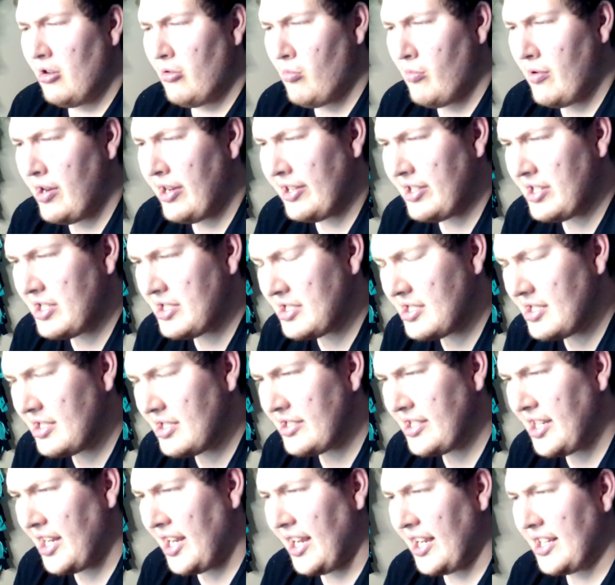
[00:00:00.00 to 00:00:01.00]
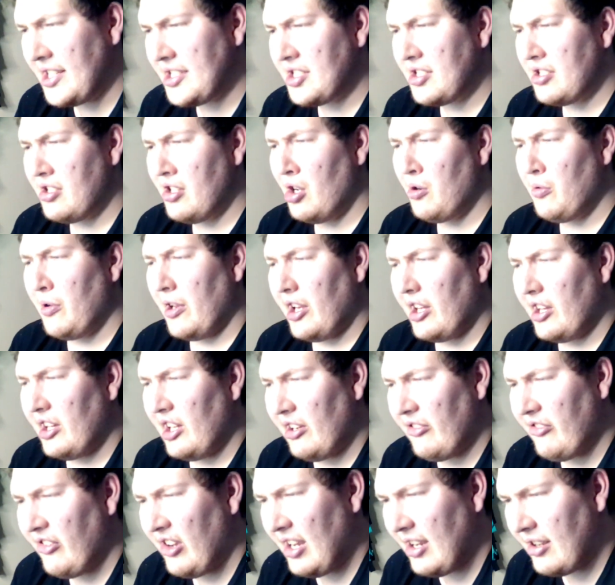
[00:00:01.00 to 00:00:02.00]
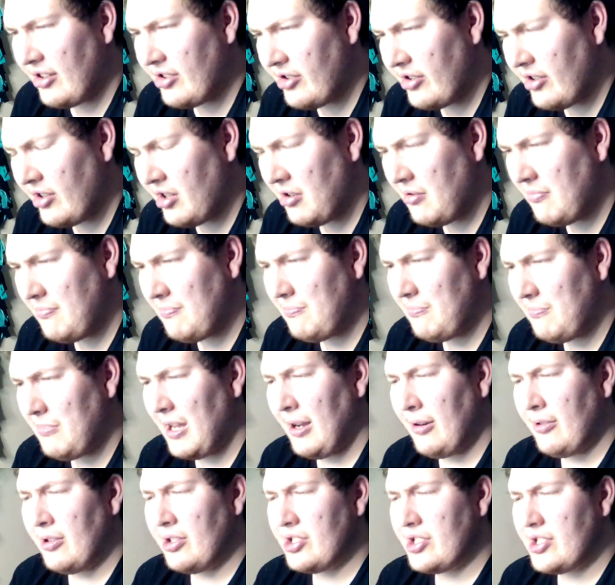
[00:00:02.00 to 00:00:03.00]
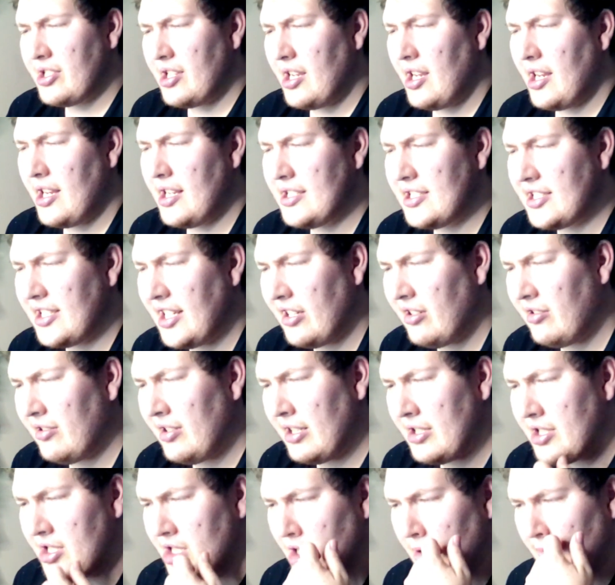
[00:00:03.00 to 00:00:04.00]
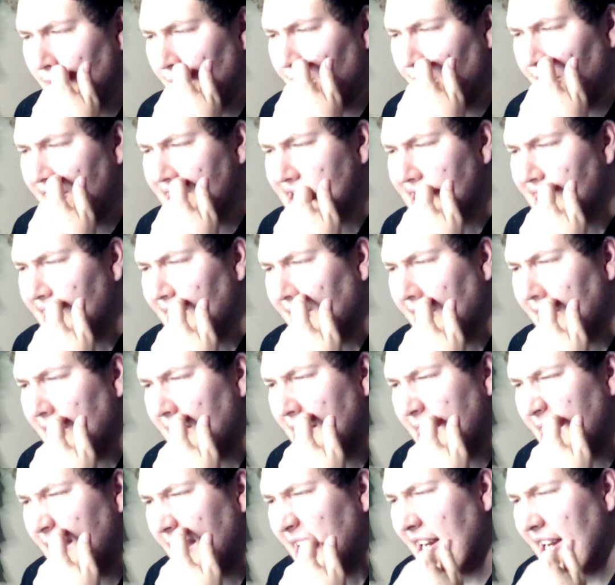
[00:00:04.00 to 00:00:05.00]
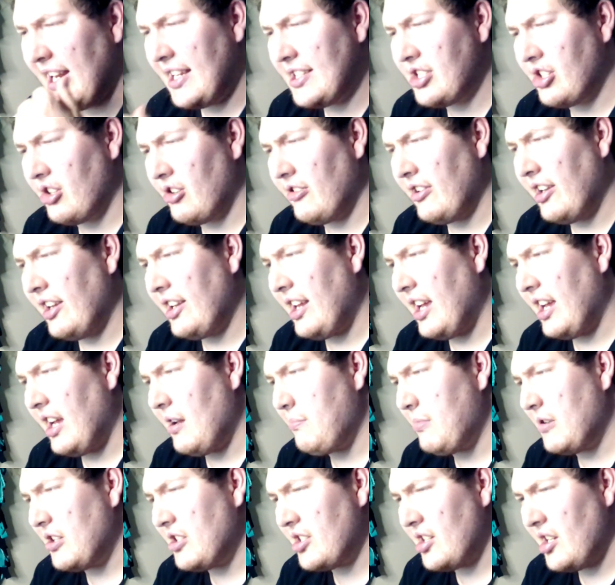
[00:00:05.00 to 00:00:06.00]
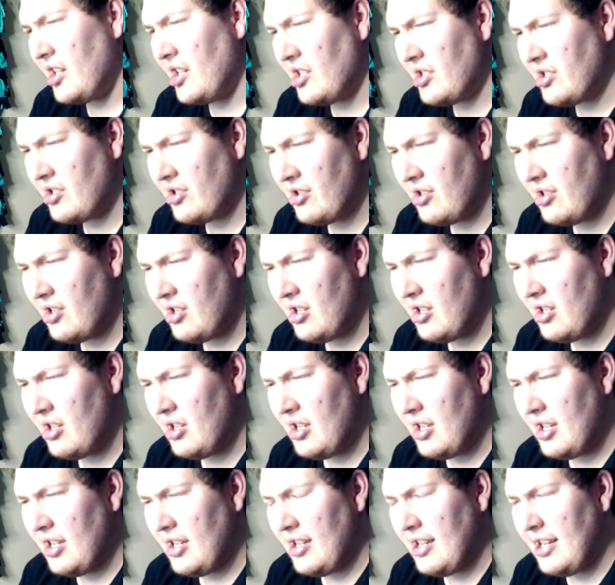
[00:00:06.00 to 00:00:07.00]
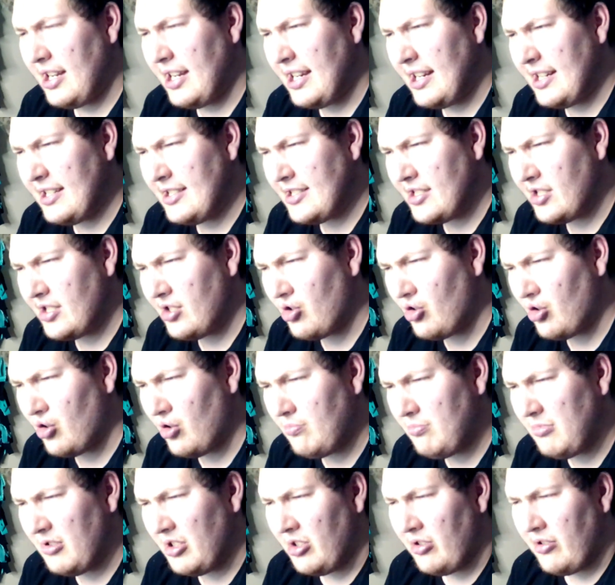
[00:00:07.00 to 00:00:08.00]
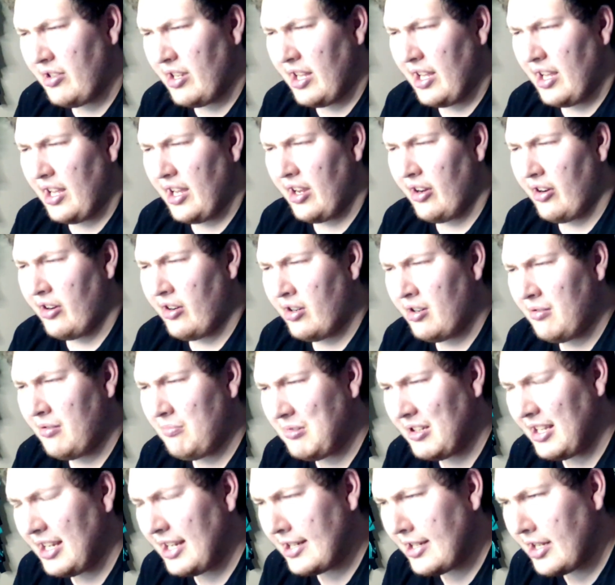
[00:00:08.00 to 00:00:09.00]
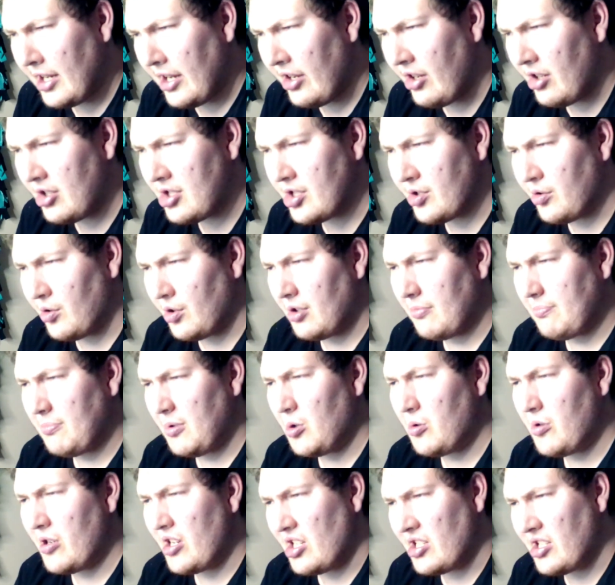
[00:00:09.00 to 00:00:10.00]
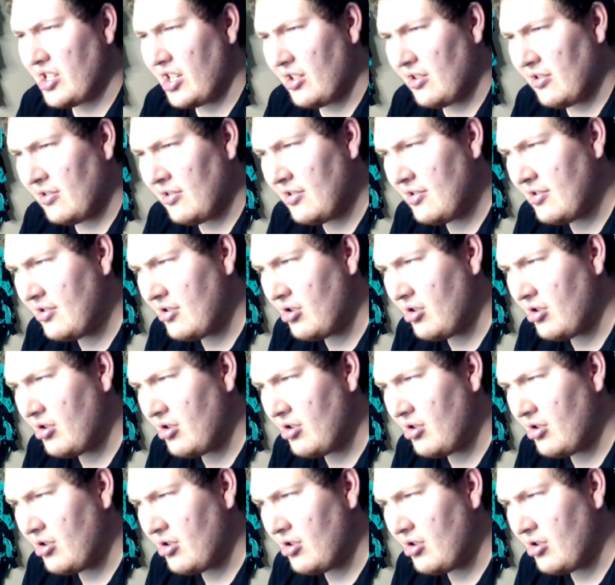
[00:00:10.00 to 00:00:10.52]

Weaknesses, he has no healing factor. Powers, he's skilled at sumo wrestling and has a great appetite. Eyes, dull blue. Hair, black in a short ponytail.